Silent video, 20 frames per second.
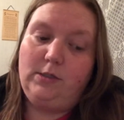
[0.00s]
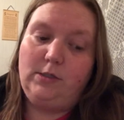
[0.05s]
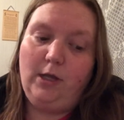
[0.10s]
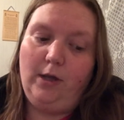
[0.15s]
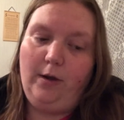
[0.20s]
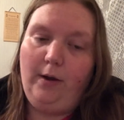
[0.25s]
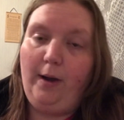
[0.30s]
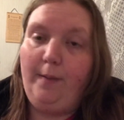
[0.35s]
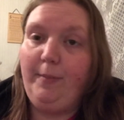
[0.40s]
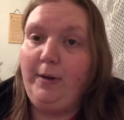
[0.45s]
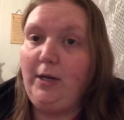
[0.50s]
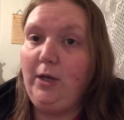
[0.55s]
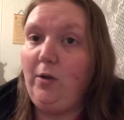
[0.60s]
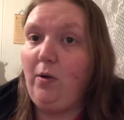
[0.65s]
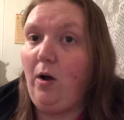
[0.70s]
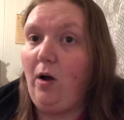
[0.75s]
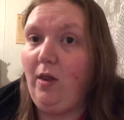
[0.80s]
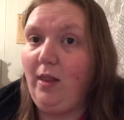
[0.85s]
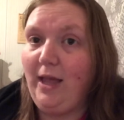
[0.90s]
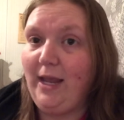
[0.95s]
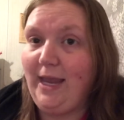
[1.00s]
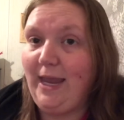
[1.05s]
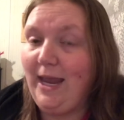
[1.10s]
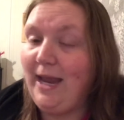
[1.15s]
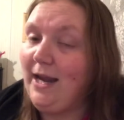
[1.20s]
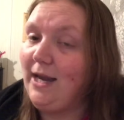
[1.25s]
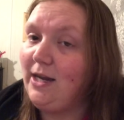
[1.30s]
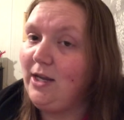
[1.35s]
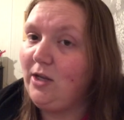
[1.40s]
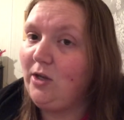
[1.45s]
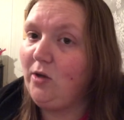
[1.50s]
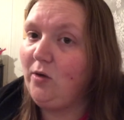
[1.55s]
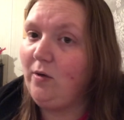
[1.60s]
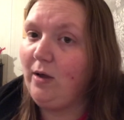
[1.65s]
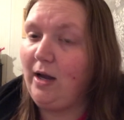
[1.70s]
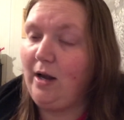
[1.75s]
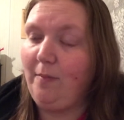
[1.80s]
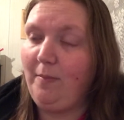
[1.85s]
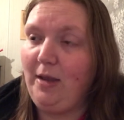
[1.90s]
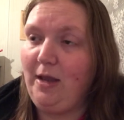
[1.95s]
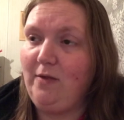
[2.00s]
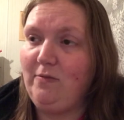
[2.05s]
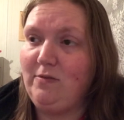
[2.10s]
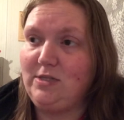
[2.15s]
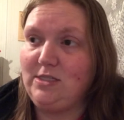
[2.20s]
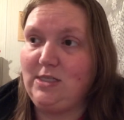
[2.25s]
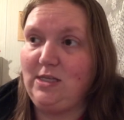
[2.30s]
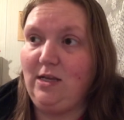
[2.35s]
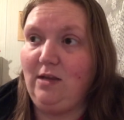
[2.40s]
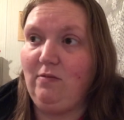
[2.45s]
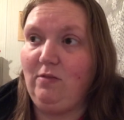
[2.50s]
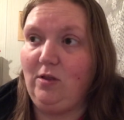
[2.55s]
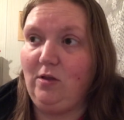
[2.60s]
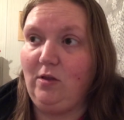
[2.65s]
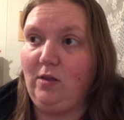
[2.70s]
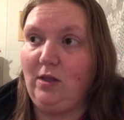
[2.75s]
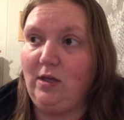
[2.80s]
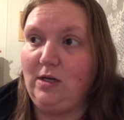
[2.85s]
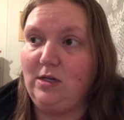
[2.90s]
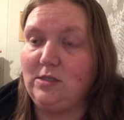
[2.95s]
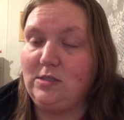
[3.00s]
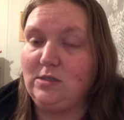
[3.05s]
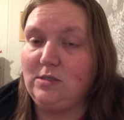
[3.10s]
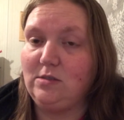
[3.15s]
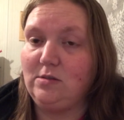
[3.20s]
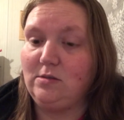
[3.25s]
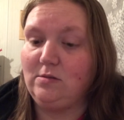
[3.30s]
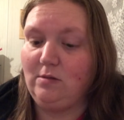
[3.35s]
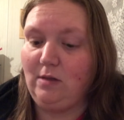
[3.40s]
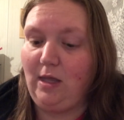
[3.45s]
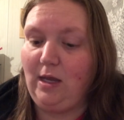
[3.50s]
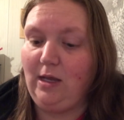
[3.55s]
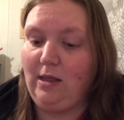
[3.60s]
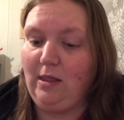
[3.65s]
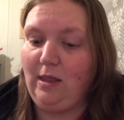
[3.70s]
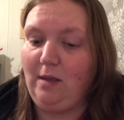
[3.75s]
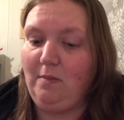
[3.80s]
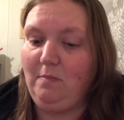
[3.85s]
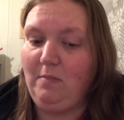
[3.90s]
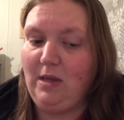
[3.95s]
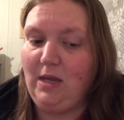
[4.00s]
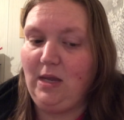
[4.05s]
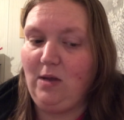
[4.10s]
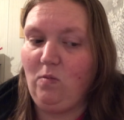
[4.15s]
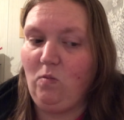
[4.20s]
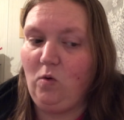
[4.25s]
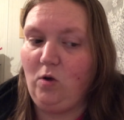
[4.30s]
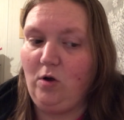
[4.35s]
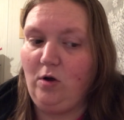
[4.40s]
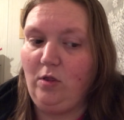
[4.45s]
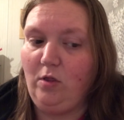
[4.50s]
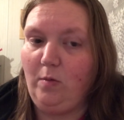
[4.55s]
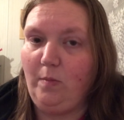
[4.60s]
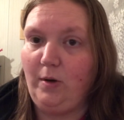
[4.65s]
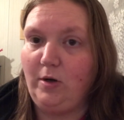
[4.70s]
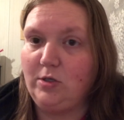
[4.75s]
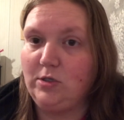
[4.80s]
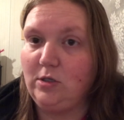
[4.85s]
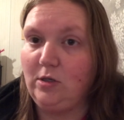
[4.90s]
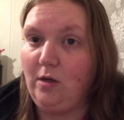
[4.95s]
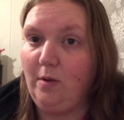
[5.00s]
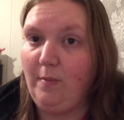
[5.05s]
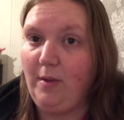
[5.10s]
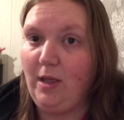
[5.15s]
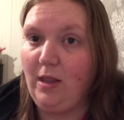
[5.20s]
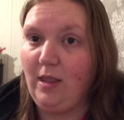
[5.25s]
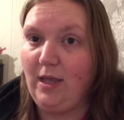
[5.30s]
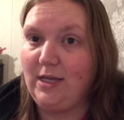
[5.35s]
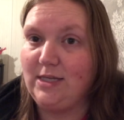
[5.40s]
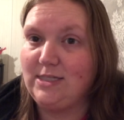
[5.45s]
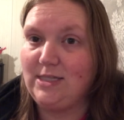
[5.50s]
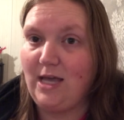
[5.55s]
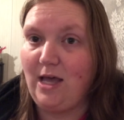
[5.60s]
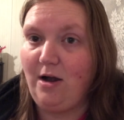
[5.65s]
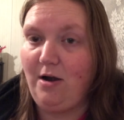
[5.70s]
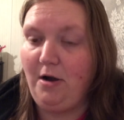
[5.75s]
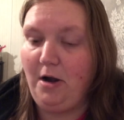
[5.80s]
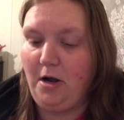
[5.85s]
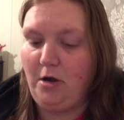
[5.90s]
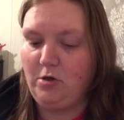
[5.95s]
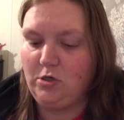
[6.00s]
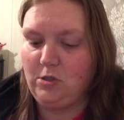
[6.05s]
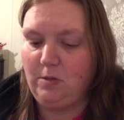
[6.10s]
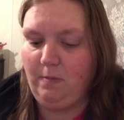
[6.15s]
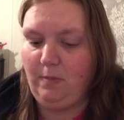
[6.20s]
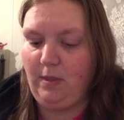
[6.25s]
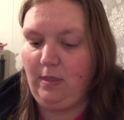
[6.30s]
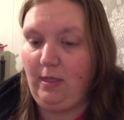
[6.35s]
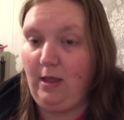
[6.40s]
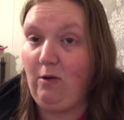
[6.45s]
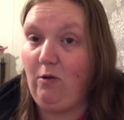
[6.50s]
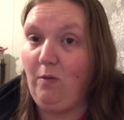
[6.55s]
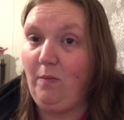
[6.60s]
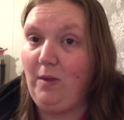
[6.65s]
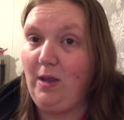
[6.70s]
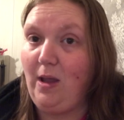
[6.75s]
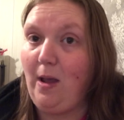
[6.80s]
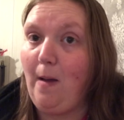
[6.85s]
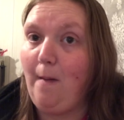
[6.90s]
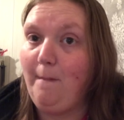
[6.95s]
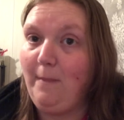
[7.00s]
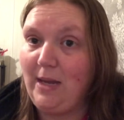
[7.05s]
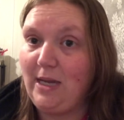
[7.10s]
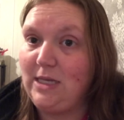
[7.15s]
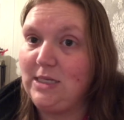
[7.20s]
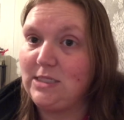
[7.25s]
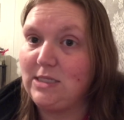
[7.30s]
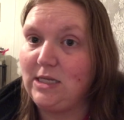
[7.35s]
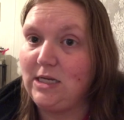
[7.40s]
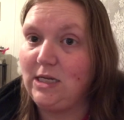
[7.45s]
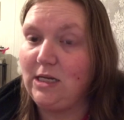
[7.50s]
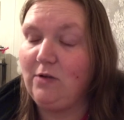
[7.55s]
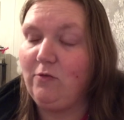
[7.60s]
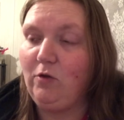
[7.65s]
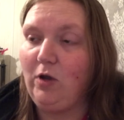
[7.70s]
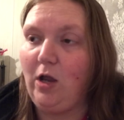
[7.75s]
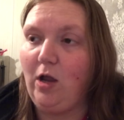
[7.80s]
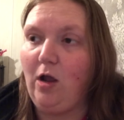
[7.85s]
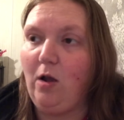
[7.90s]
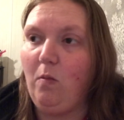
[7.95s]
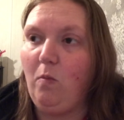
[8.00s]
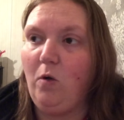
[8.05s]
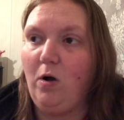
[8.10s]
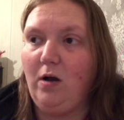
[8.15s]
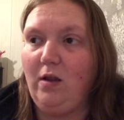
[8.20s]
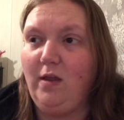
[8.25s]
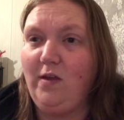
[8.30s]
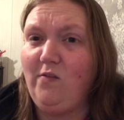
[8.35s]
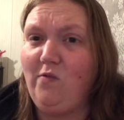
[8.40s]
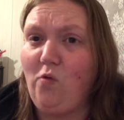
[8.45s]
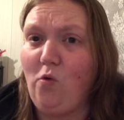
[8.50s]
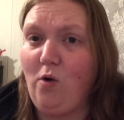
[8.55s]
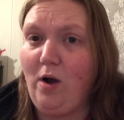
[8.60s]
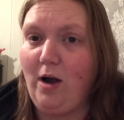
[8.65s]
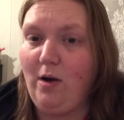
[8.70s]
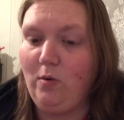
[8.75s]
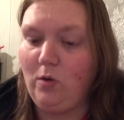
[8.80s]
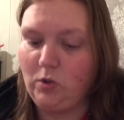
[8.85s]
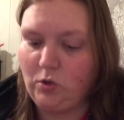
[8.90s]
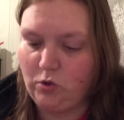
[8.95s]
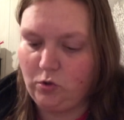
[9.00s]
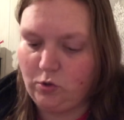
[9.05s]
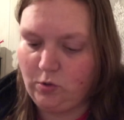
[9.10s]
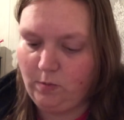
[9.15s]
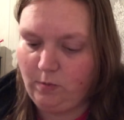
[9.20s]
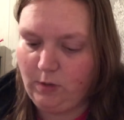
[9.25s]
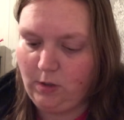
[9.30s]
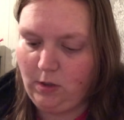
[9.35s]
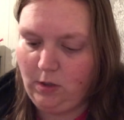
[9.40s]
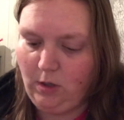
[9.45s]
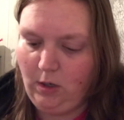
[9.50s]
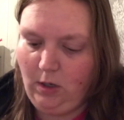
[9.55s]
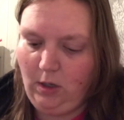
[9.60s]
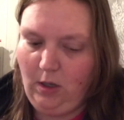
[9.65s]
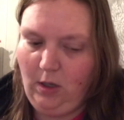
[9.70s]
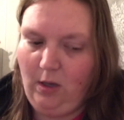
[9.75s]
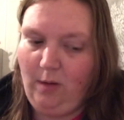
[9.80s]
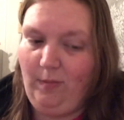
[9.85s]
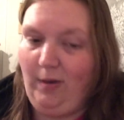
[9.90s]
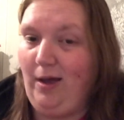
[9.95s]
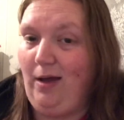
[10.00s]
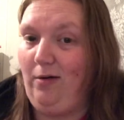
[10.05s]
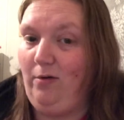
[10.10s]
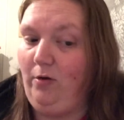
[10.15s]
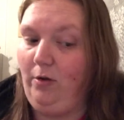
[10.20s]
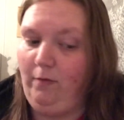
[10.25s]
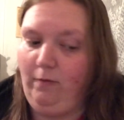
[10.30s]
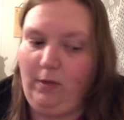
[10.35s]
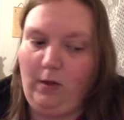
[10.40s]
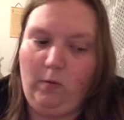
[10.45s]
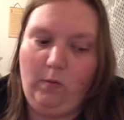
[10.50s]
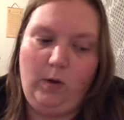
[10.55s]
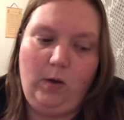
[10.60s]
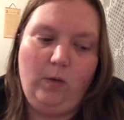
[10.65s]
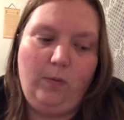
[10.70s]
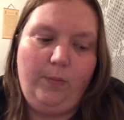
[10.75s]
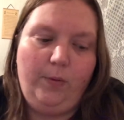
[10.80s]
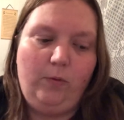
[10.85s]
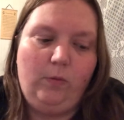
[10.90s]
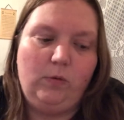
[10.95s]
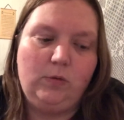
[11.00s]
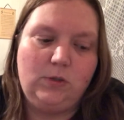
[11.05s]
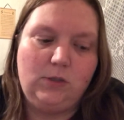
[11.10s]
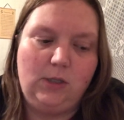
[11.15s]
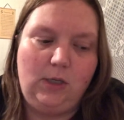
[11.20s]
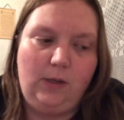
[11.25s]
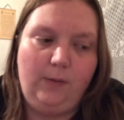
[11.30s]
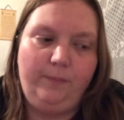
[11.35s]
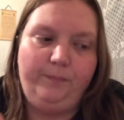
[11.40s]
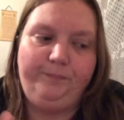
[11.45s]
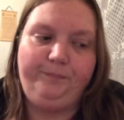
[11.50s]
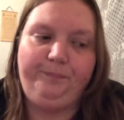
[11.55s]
So I'm gonna do all I can do, and I may even see if they'll let us, like, let me and one other person come in, like, Saturday or something. That would be amazing if we could come work, like, 4 hours or something. But I don't know if they will, but we'll see.